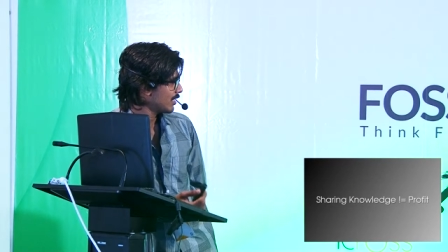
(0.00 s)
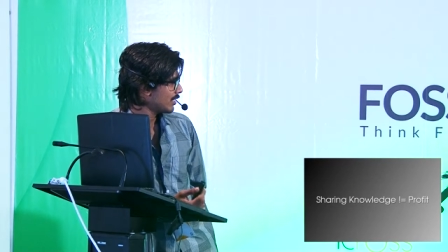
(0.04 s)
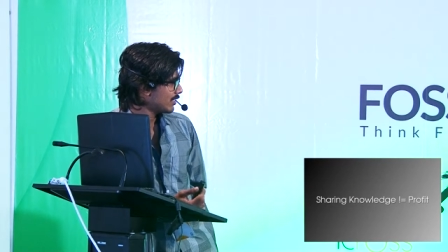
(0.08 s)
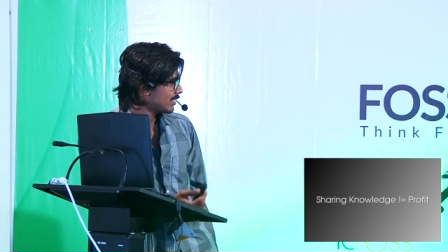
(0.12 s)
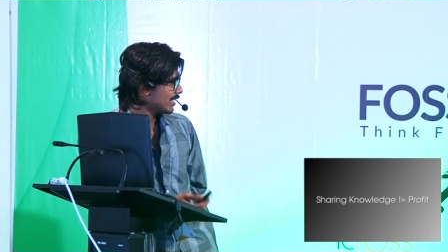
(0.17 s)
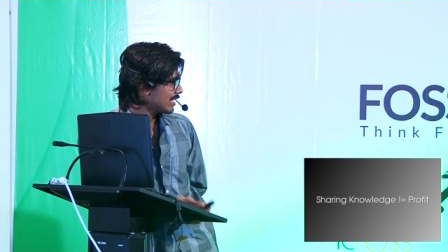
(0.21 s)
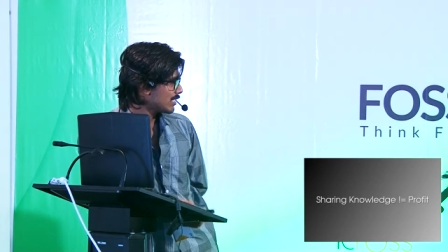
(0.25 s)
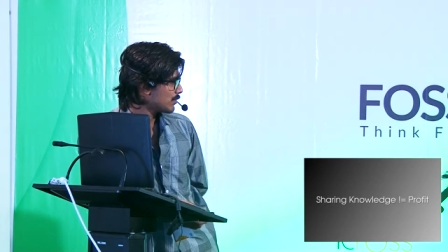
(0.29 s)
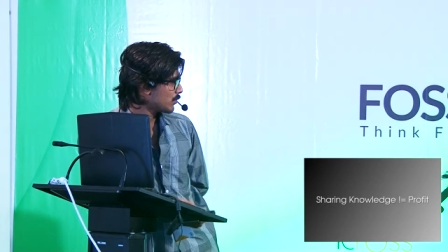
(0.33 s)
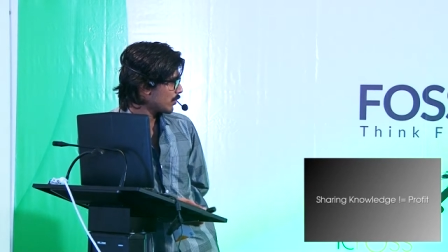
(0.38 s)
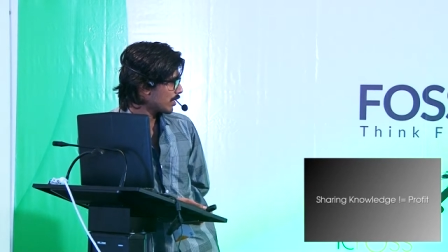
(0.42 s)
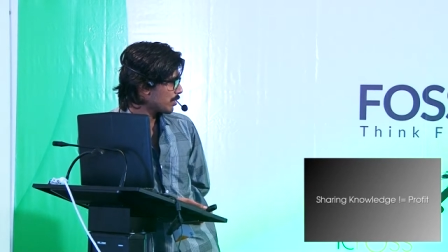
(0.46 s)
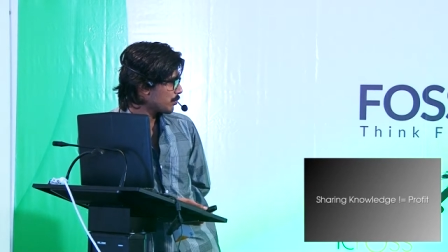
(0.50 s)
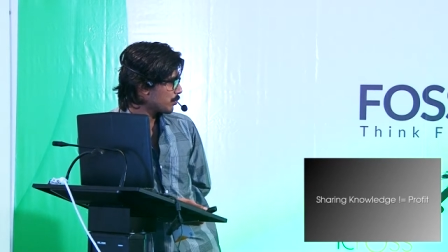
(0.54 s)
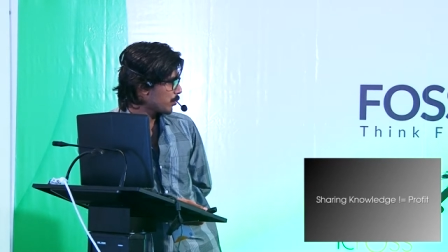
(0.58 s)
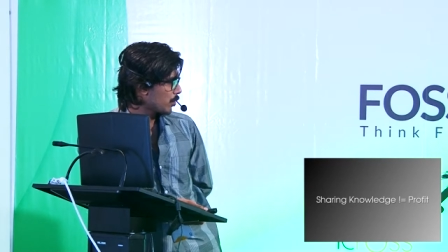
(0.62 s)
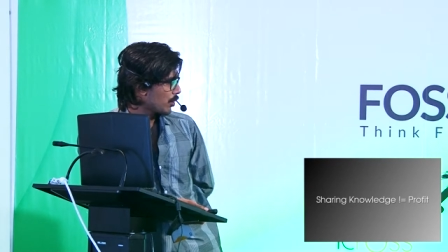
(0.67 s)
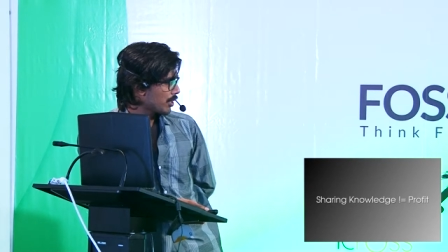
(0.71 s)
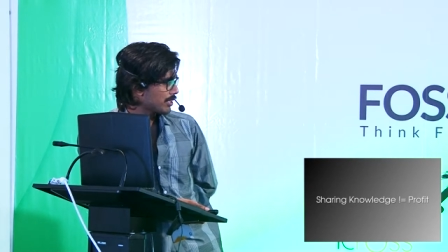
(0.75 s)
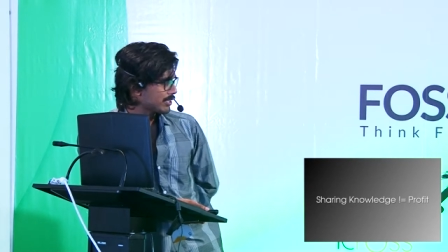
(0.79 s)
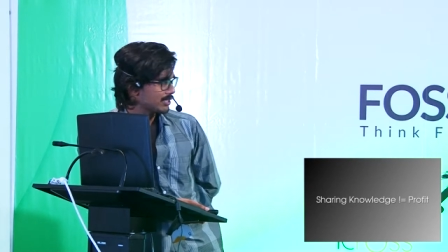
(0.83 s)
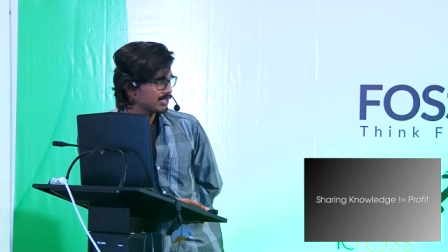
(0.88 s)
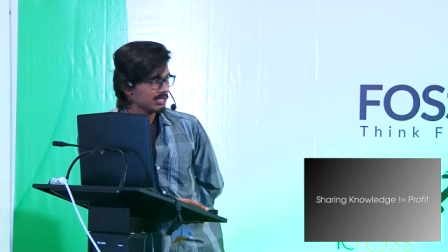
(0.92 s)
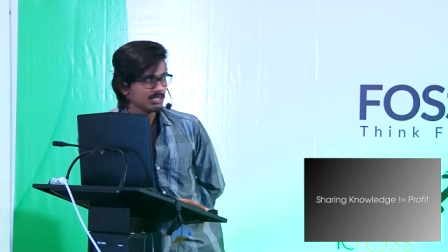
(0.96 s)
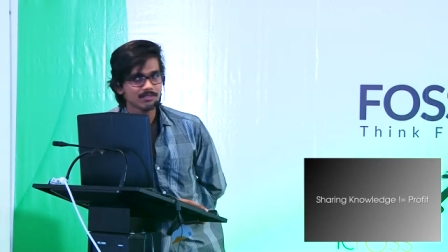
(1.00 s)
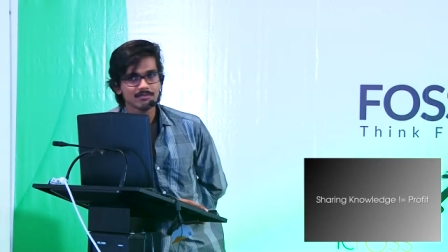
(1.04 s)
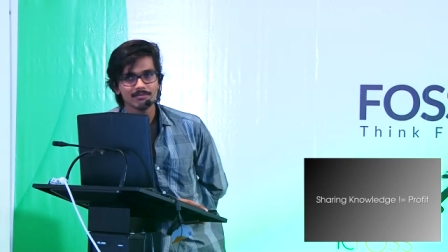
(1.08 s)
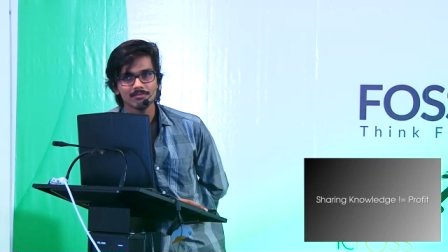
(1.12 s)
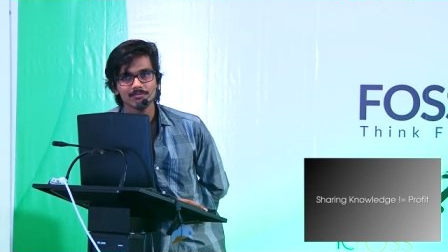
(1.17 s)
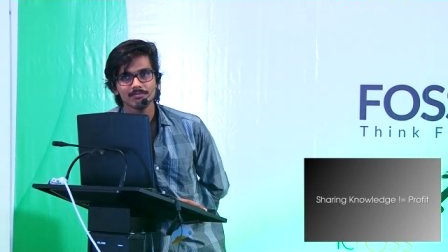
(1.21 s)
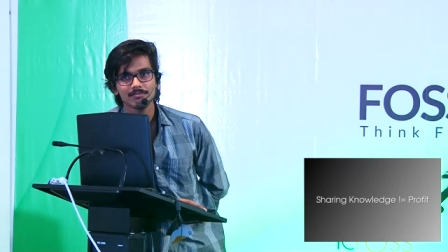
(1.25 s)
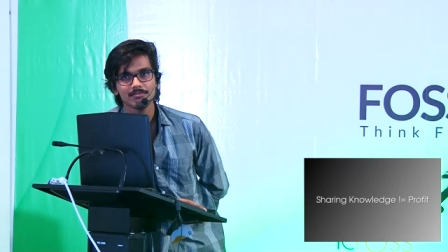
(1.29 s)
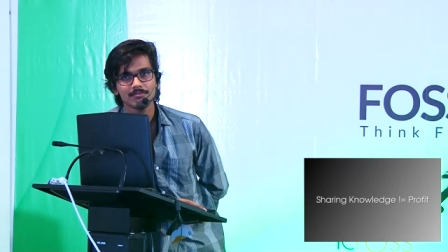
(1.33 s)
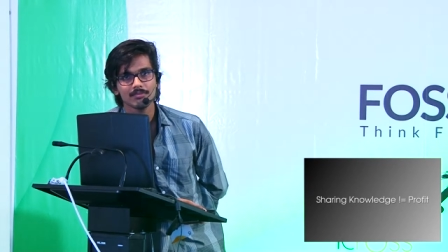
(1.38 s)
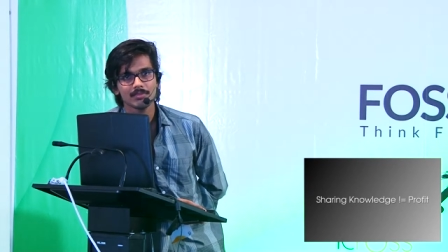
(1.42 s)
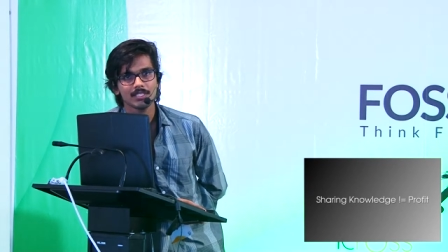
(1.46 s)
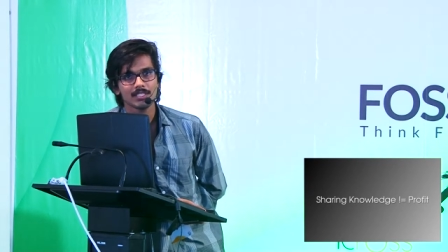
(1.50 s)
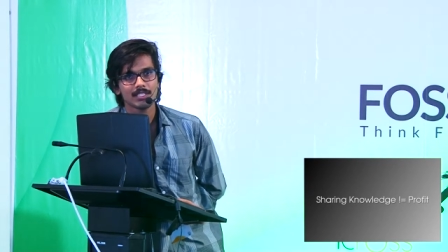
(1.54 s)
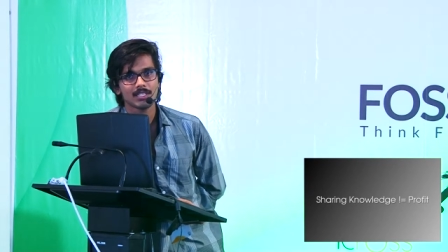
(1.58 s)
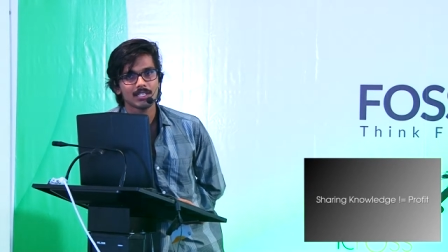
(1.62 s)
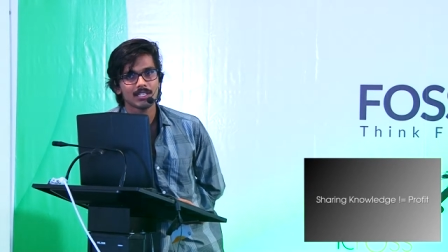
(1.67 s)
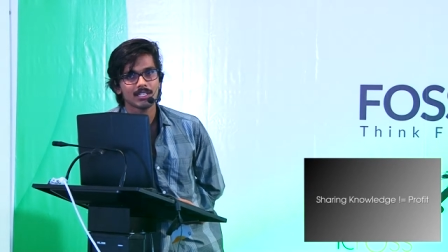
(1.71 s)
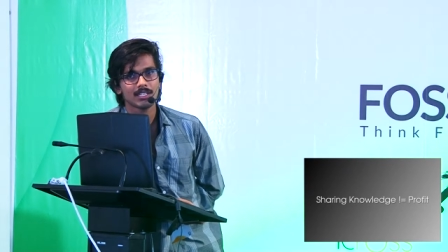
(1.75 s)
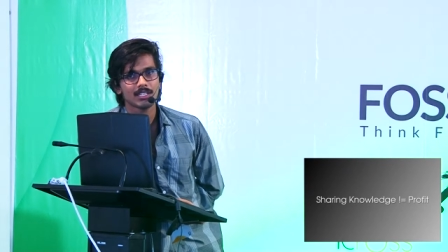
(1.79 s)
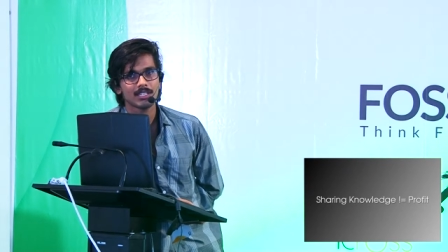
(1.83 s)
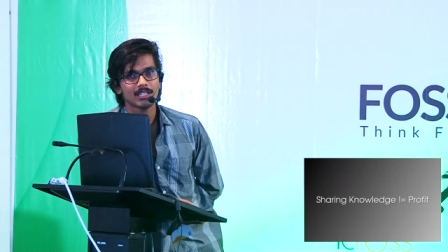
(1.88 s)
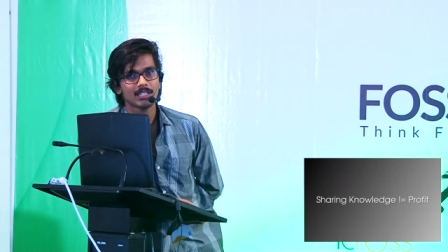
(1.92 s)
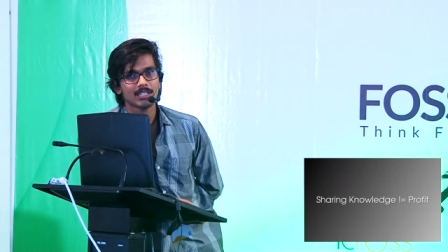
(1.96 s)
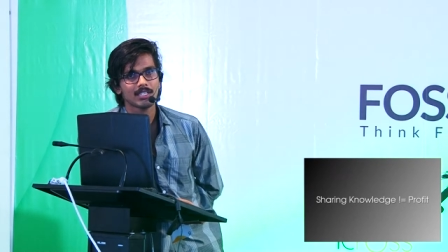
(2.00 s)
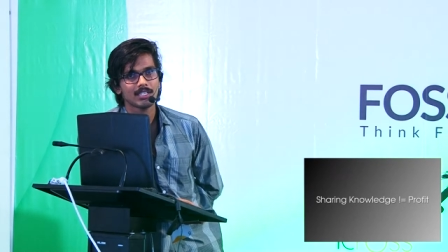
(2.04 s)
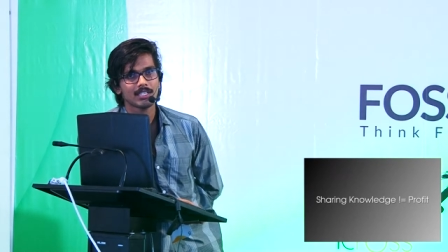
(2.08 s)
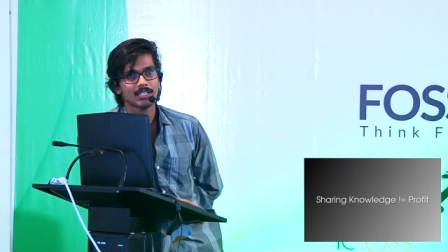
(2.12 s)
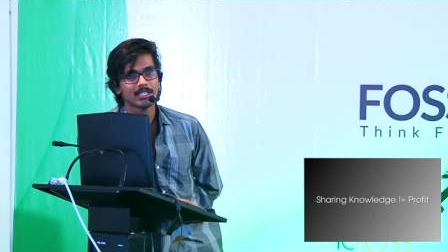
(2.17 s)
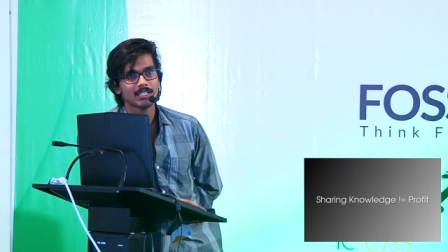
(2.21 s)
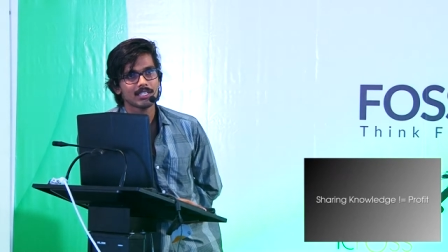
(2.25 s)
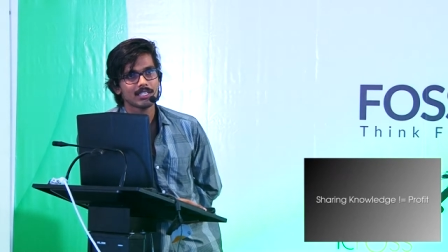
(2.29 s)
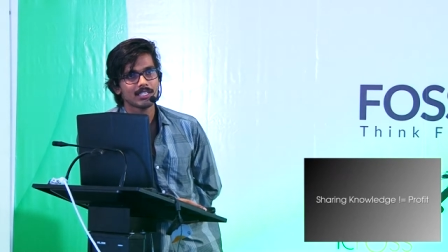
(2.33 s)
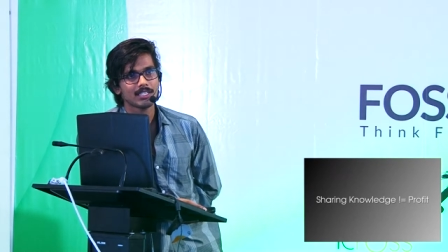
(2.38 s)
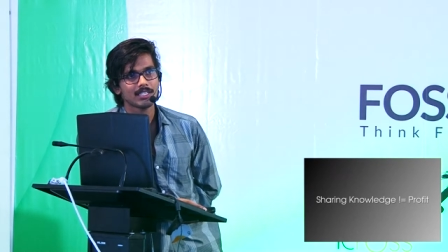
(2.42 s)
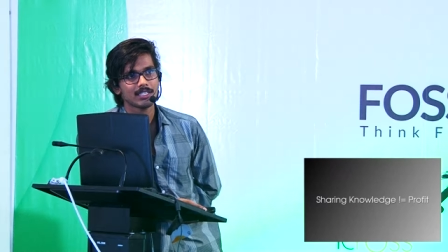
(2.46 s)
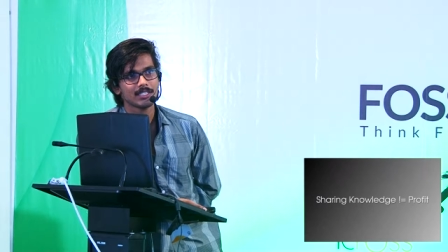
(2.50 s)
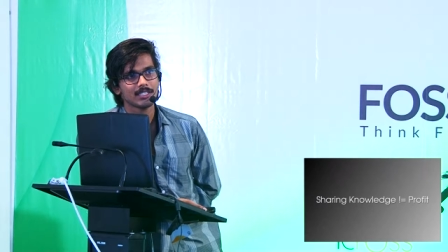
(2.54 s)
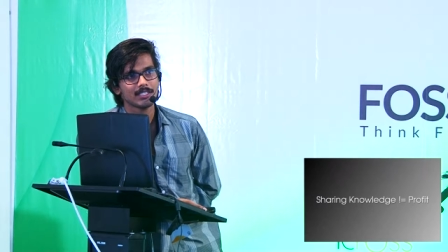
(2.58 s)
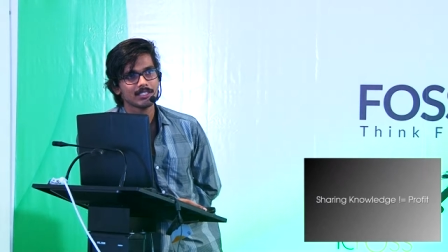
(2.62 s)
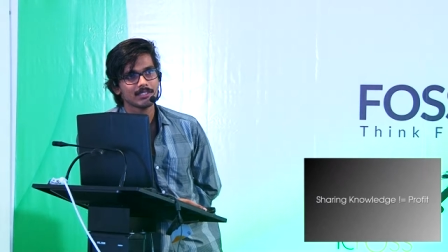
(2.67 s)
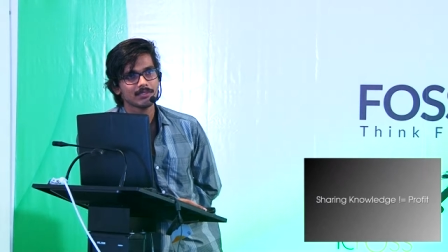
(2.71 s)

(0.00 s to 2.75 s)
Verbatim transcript: There's one point uh,